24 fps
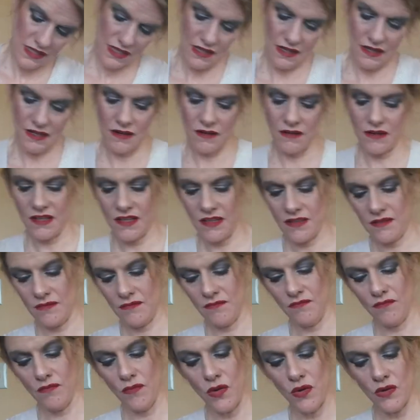now it
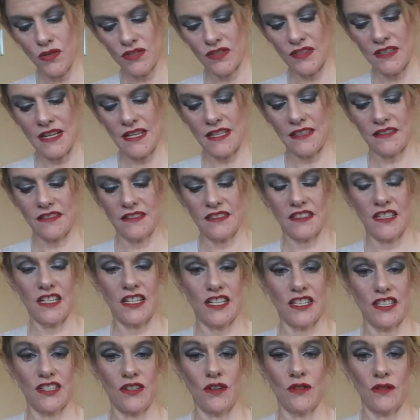most likely is not
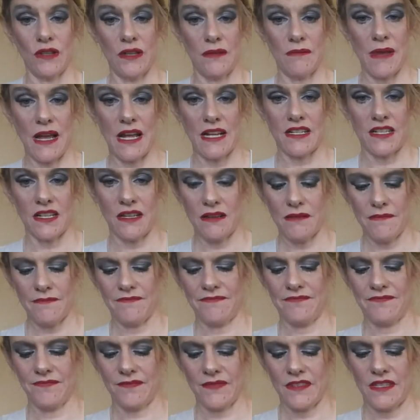going to totally match up.